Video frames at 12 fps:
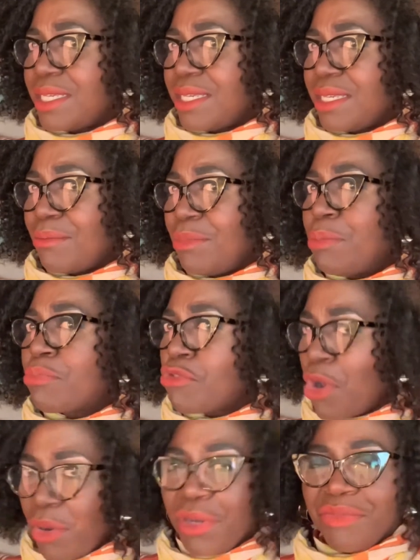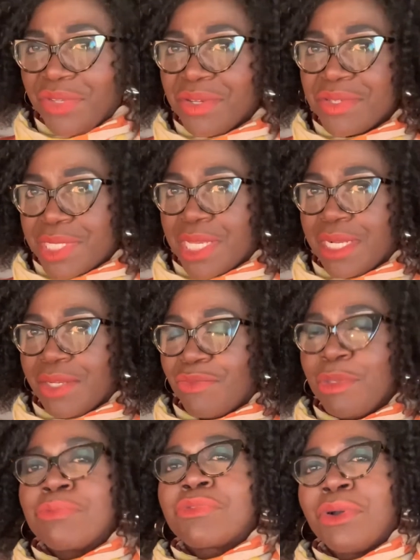be proud of yourself.
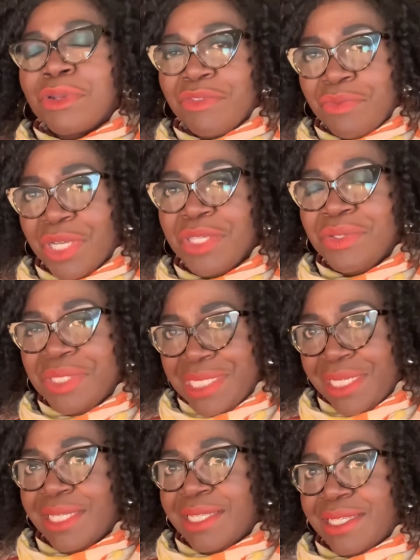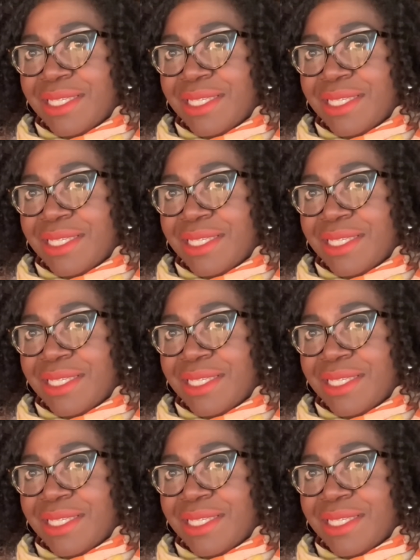Be proud of what you did,